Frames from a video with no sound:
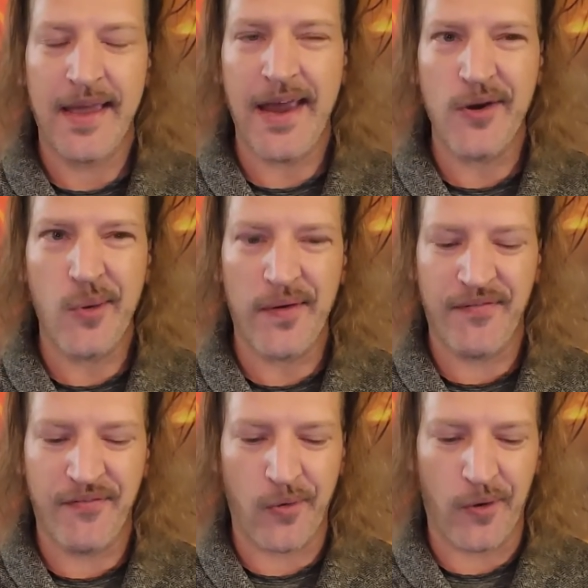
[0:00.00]
Category
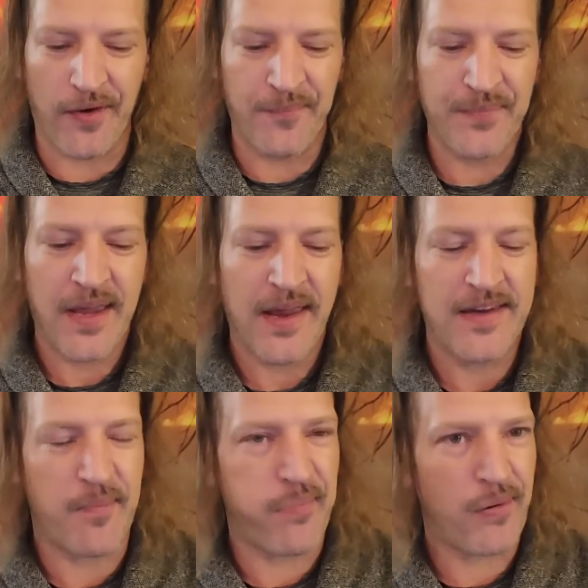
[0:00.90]
four,
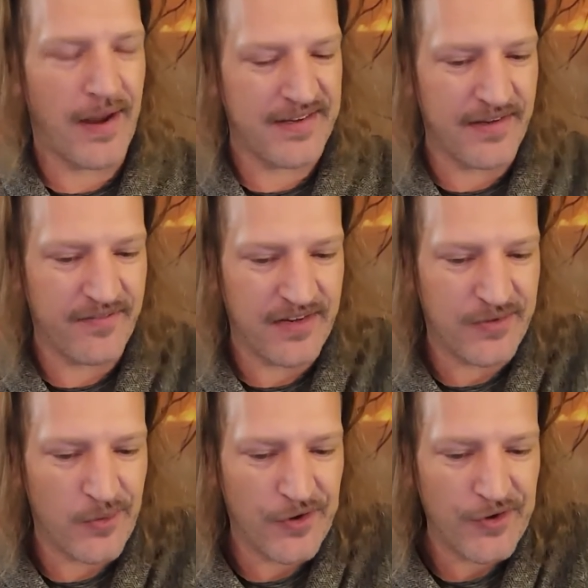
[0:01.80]
depressive
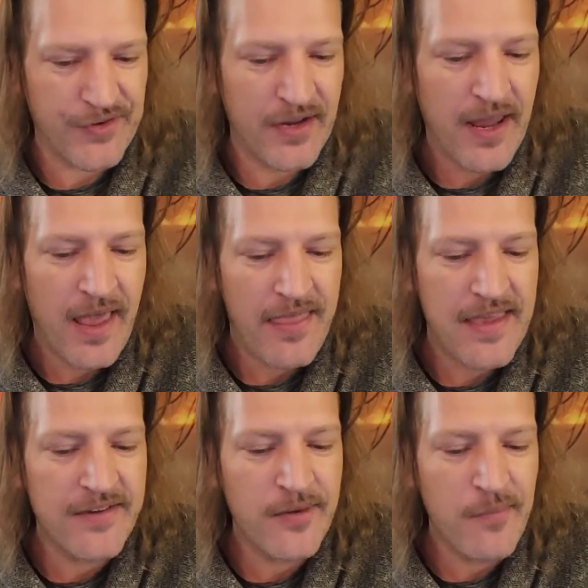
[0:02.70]
disorders.
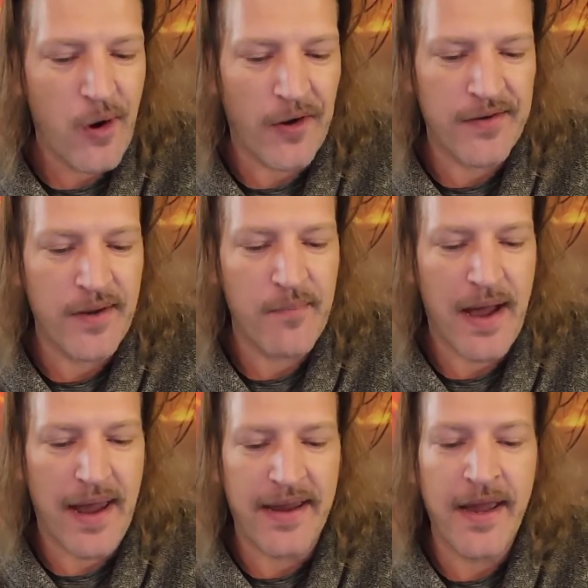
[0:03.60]
These are marked
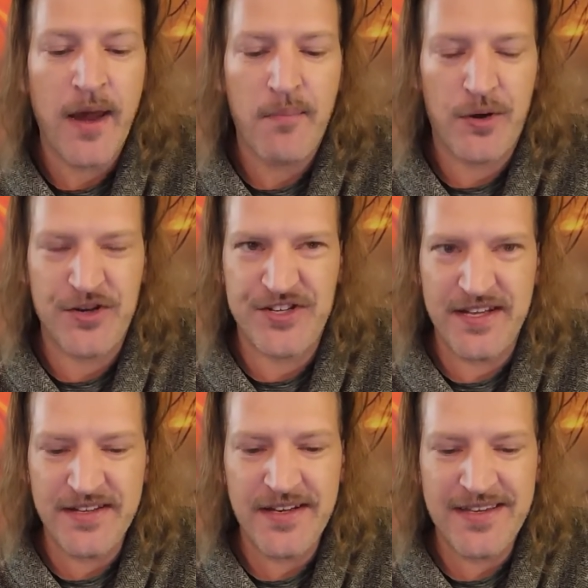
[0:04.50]
by
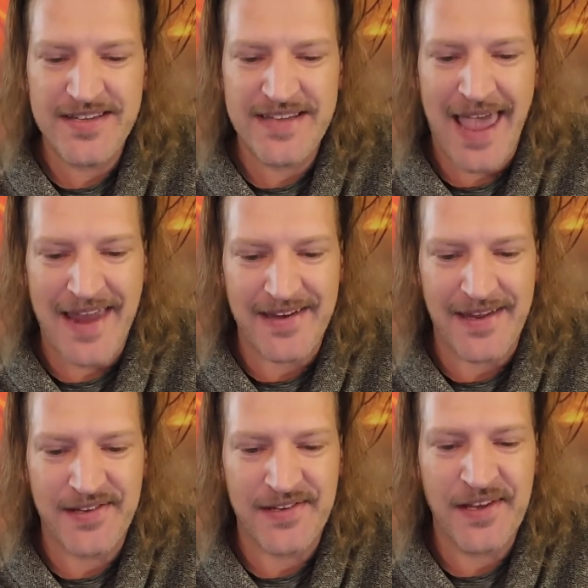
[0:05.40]
persistent
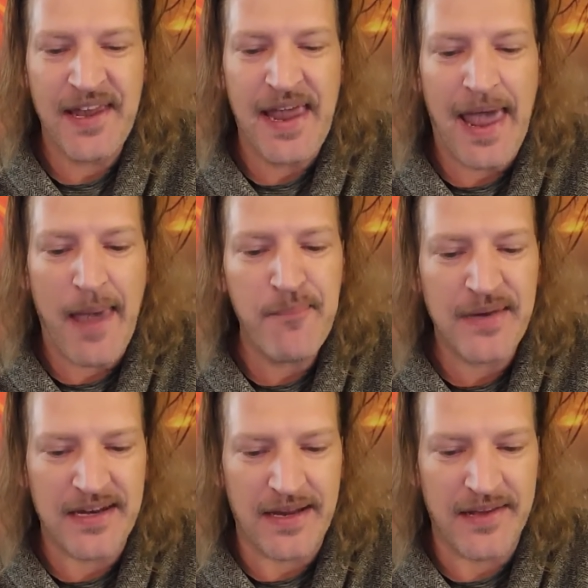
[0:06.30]
sadness,
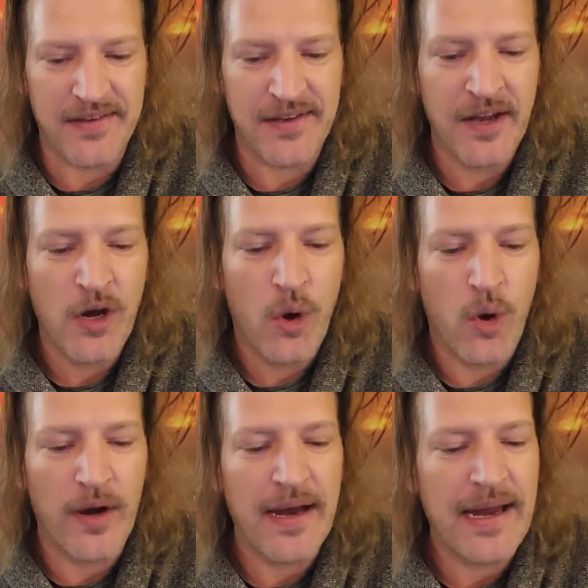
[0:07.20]
emptiness,
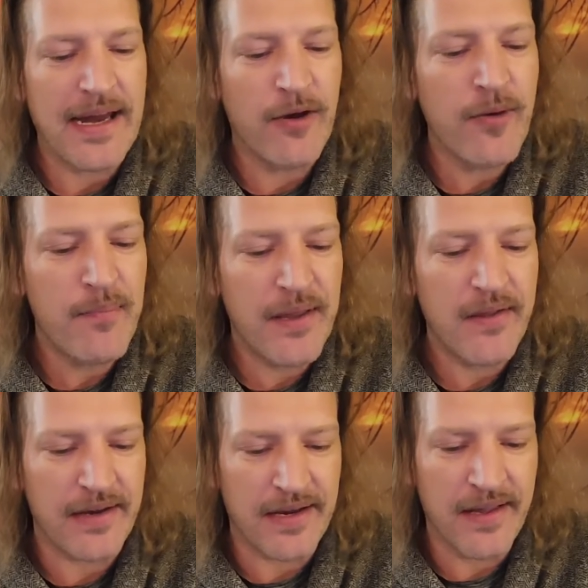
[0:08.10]
or
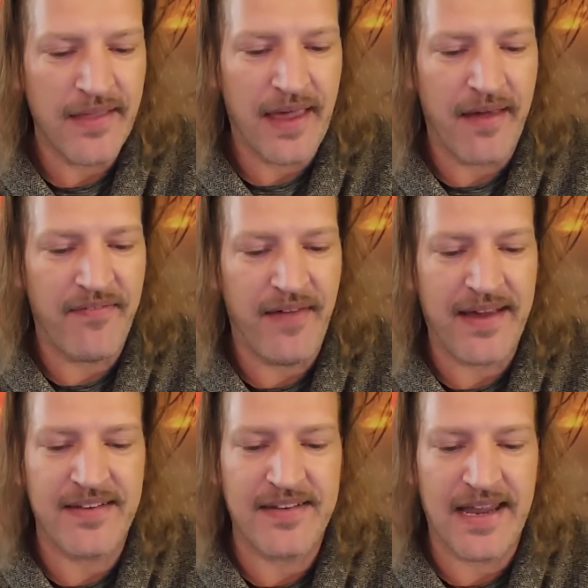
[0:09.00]
irritability that
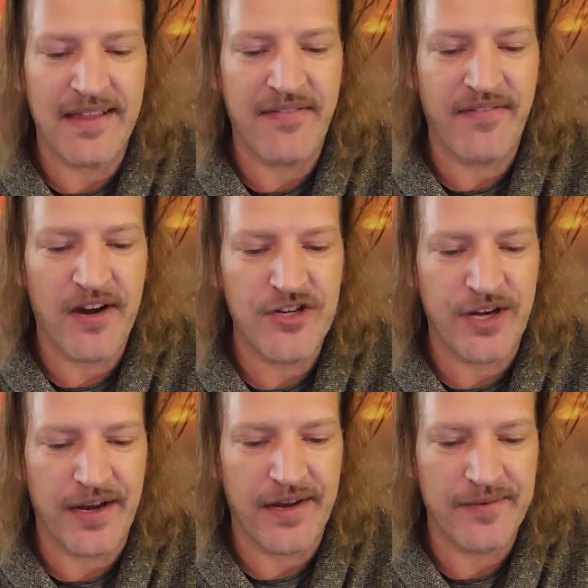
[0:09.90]
affects daily
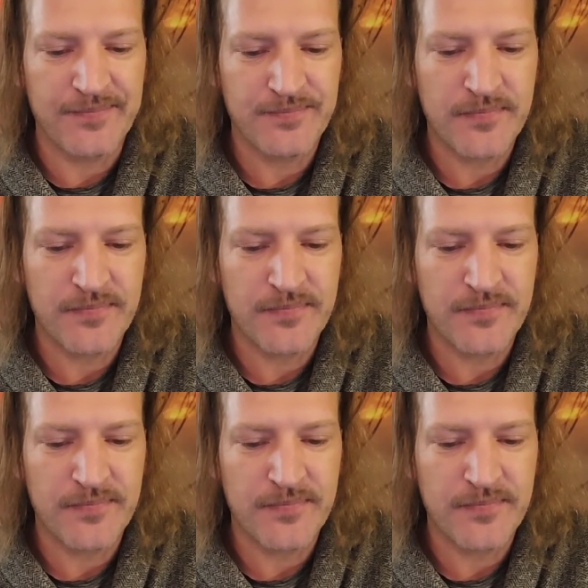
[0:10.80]
functioning.